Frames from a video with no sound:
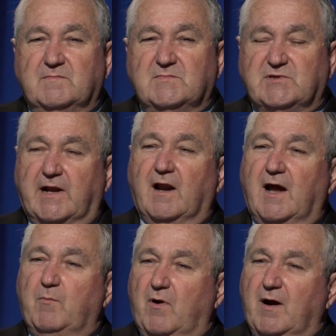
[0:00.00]
said
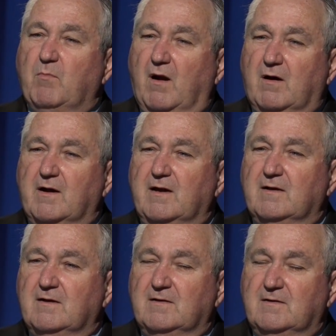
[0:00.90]
library belonging
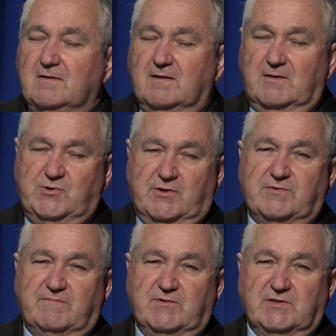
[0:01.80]
to the
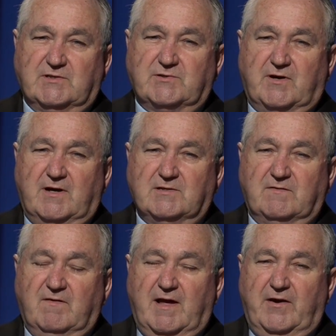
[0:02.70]
Church of Jesus Christ
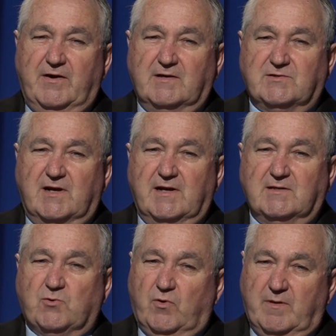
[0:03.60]
of Latter-day
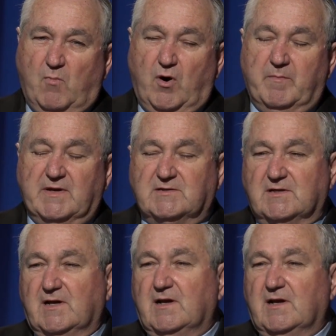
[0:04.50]
Saints, or the Mormons.